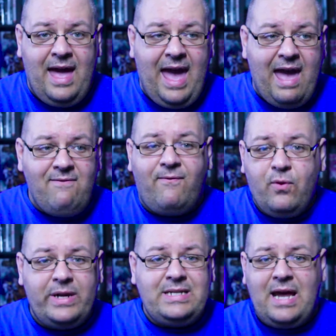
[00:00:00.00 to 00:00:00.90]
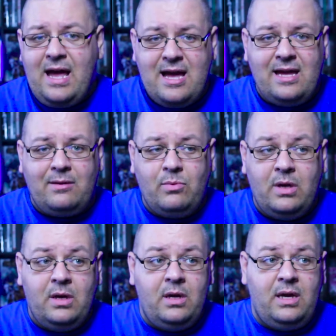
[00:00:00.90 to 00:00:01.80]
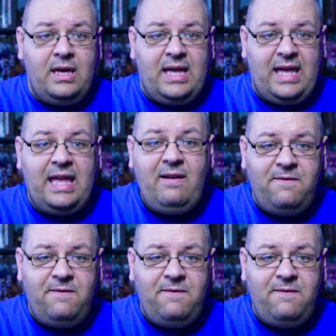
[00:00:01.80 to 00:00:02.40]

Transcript: Every time he